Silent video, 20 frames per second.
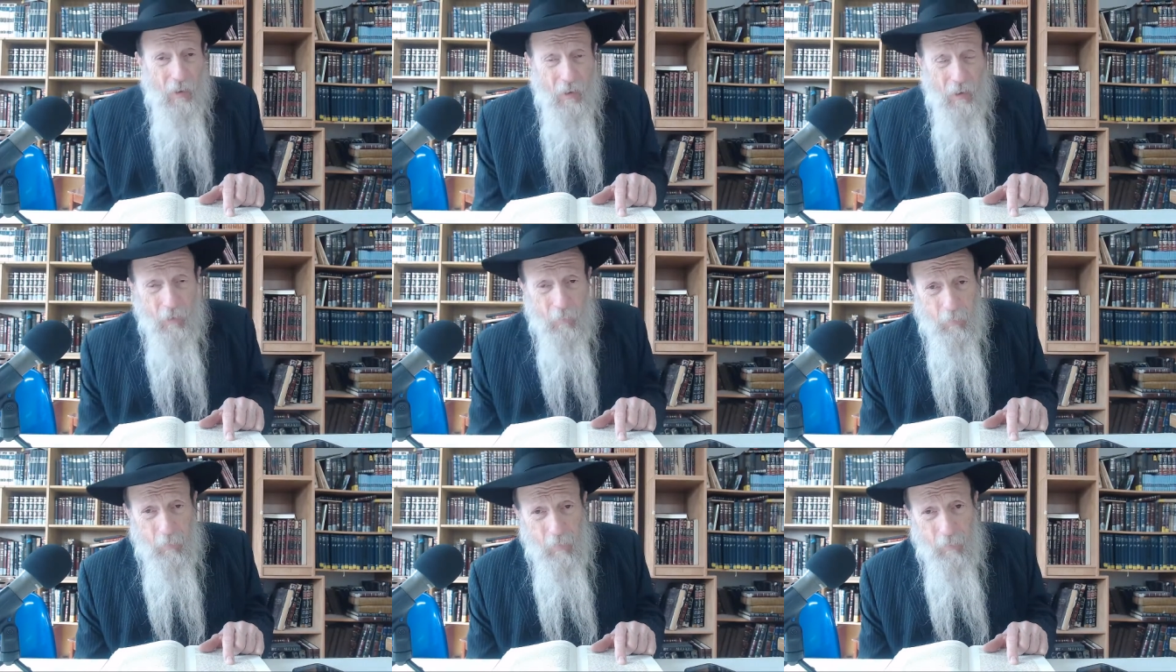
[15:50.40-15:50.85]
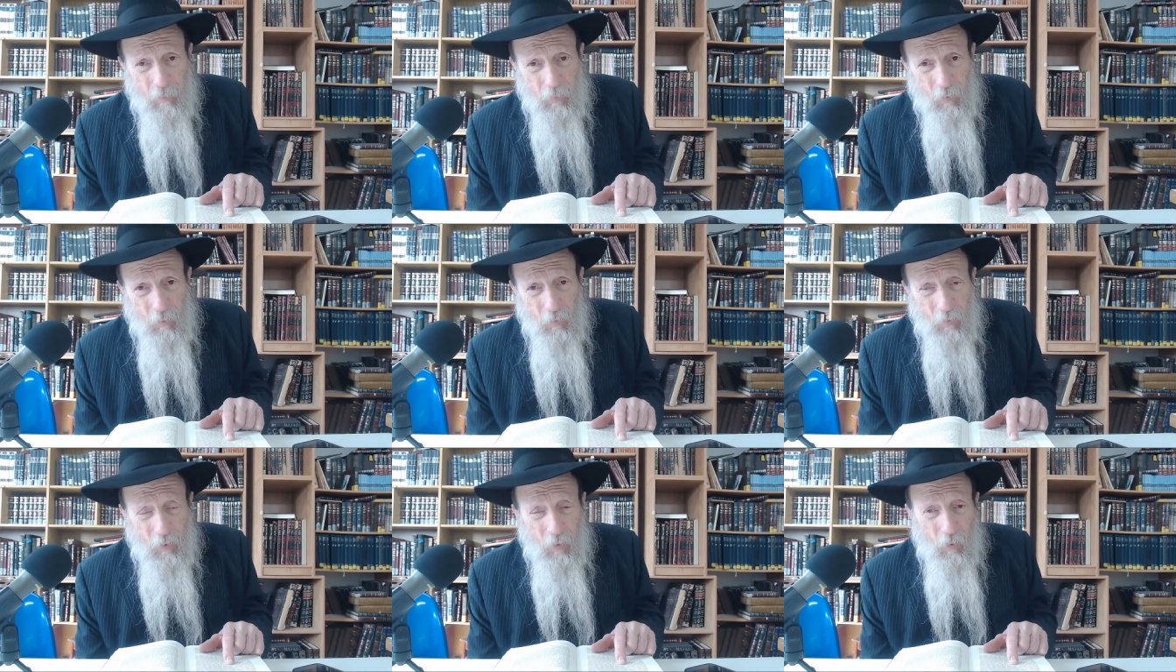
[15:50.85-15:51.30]
people
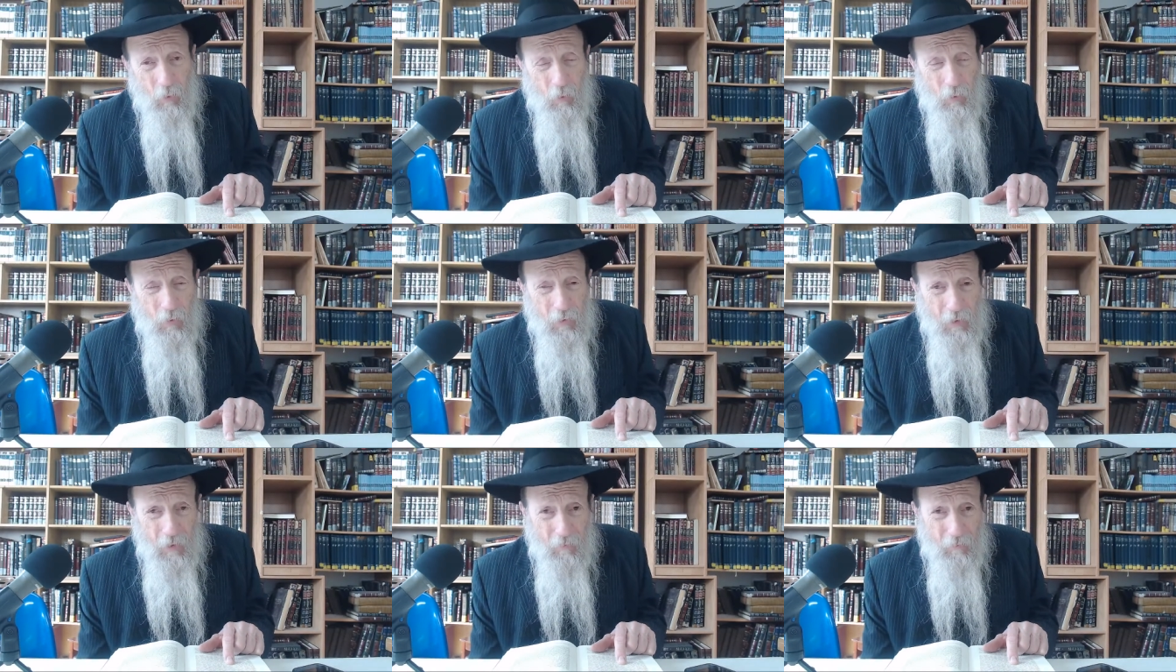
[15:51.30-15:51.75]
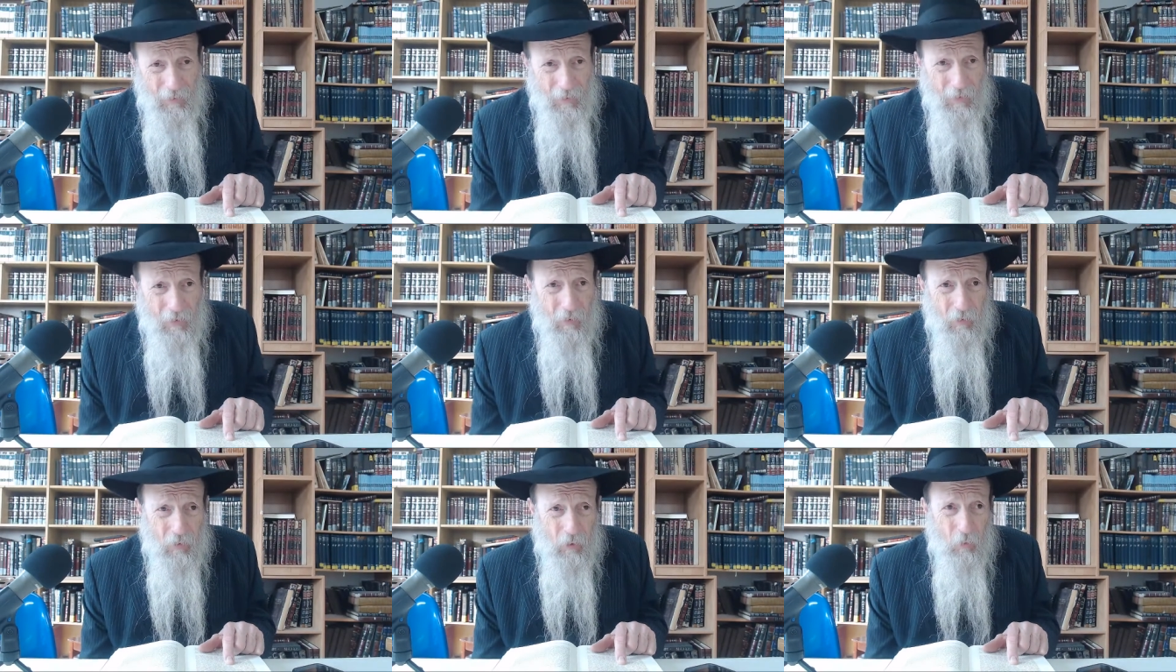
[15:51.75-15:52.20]
don't know who to give
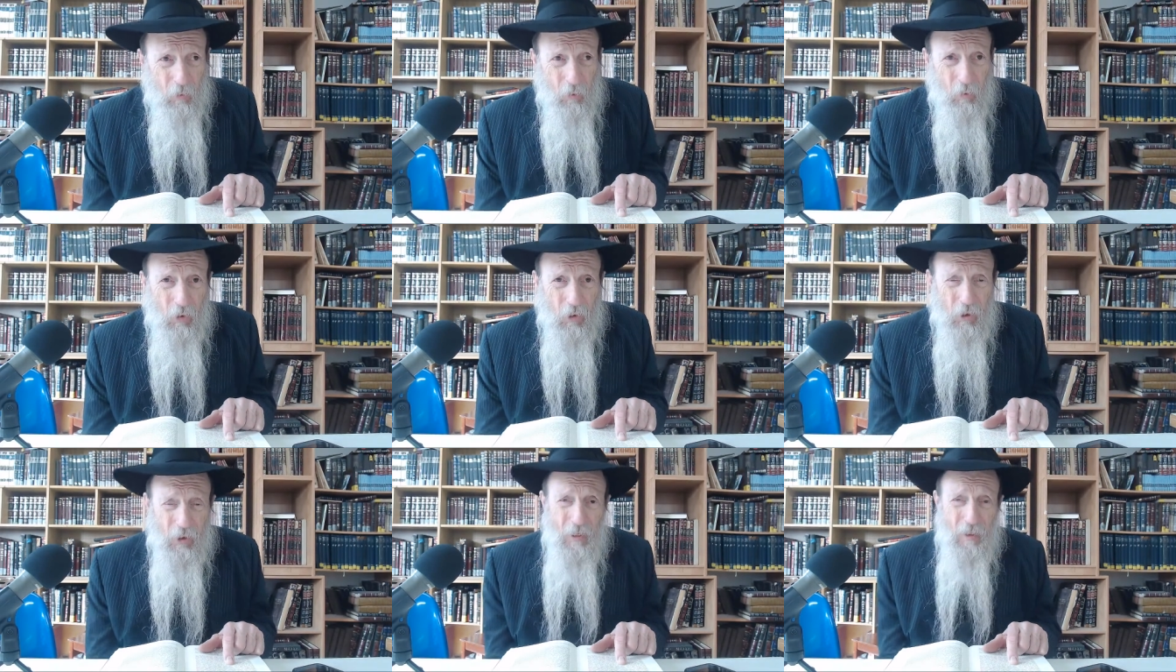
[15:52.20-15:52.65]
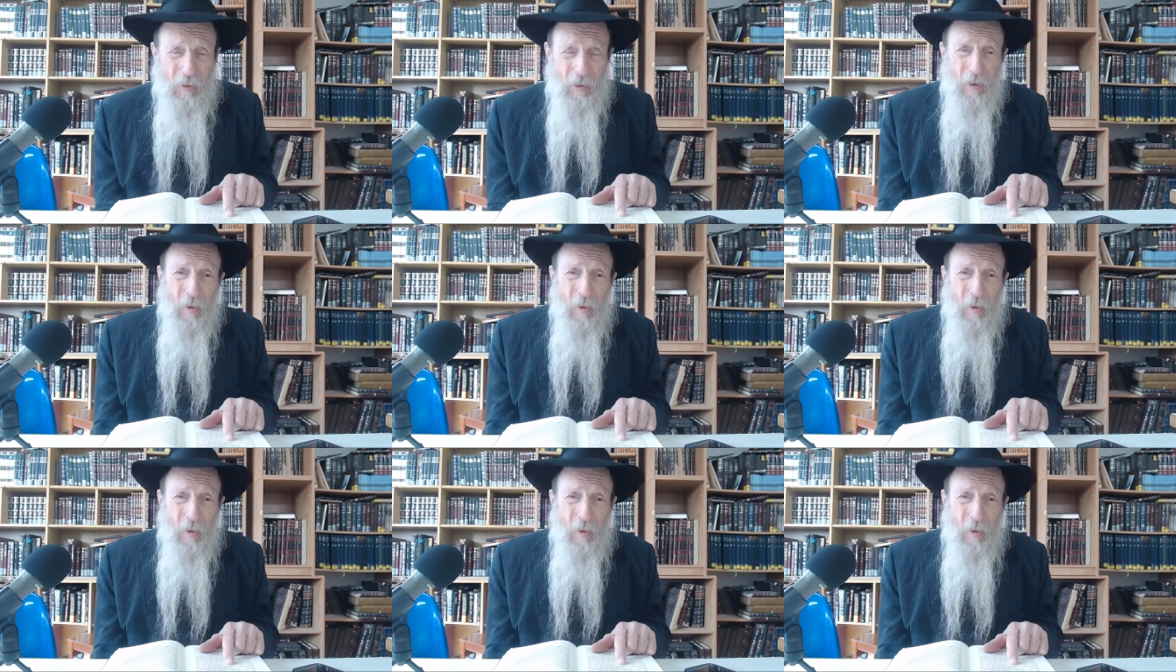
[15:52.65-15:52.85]
honor to, who to stand